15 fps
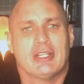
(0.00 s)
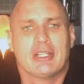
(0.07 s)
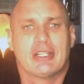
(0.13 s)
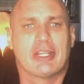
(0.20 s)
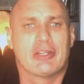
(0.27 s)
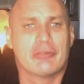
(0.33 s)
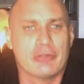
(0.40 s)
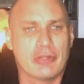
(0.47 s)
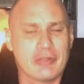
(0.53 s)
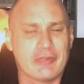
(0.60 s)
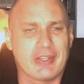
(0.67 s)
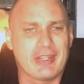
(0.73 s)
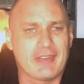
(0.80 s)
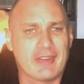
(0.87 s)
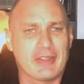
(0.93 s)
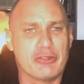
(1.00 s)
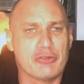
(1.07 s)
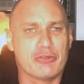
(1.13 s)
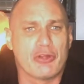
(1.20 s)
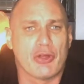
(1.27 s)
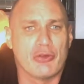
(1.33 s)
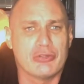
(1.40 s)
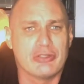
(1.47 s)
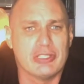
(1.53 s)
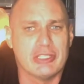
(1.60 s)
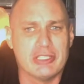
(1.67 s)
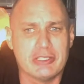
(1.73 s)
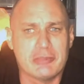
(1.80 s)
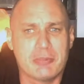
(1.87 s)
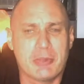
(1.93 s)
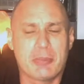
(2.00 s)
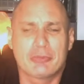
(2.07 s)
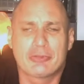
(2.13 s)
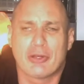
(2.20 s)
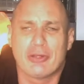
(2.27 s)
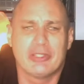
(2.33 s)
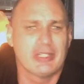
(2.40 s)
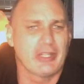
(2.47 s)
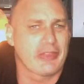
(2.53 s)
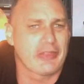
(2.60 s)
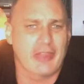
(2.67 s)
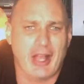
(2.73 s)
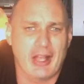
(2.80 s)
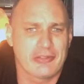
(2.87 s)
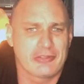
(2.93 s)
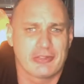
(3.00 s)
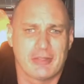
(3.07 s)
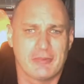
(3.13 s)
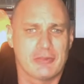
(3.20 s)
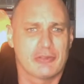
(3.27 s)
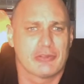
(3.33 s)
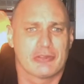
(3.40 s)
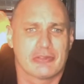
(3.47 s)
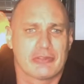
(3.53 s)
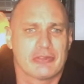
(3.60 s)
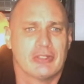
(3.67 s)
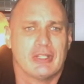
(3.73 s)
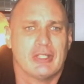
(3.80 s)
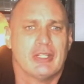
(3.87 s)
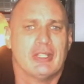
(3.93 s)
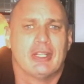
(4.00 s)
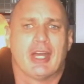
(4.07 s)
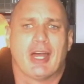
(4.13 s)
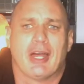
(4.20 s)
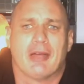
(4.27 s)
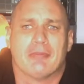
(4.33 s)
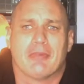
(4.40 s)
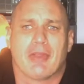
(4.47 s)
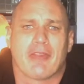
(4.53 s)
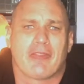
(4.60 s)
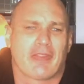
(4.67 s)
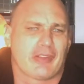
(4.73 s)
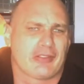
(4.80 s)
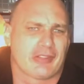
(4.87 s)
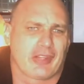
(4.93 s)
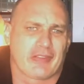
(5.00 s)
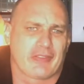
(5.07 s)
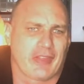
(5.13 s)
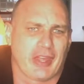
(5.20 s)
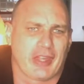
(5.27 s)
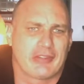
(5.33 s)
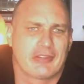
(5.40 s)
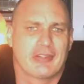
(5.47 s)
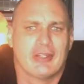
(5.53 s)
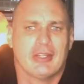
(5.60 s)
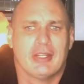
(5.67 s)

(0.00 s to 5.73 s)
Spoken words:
Get rid of anything you don't need. People don't need 1,000 images and things like that.